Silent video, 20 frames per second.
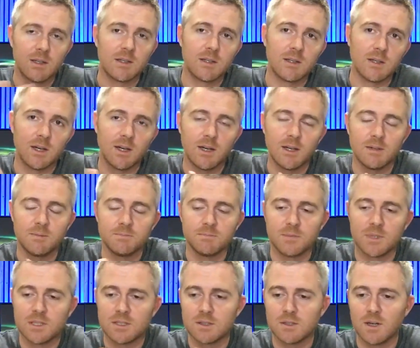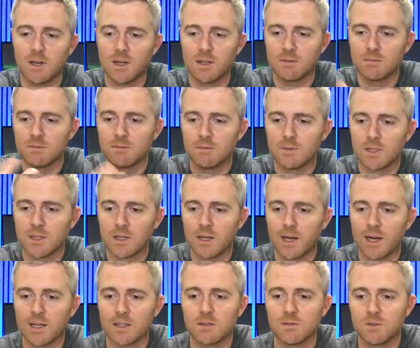um, is not an
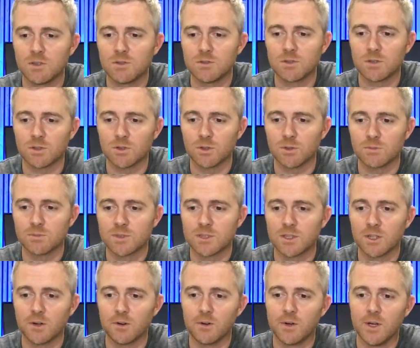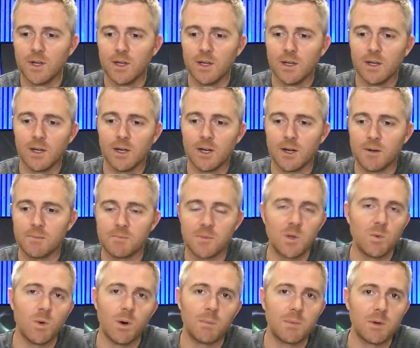active user group. So um, you
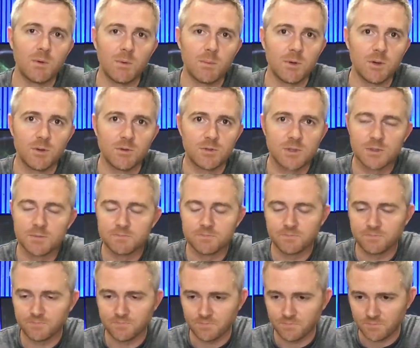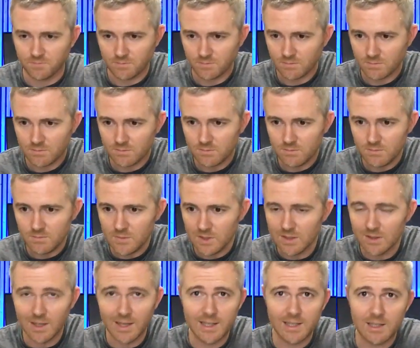won't be removed.
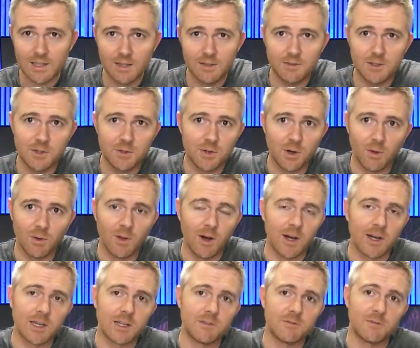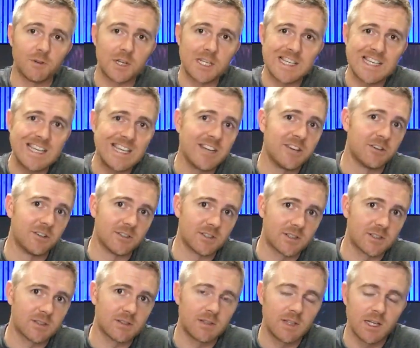Like if you don't log in for
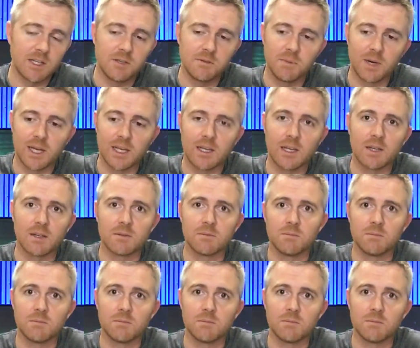years, then you might get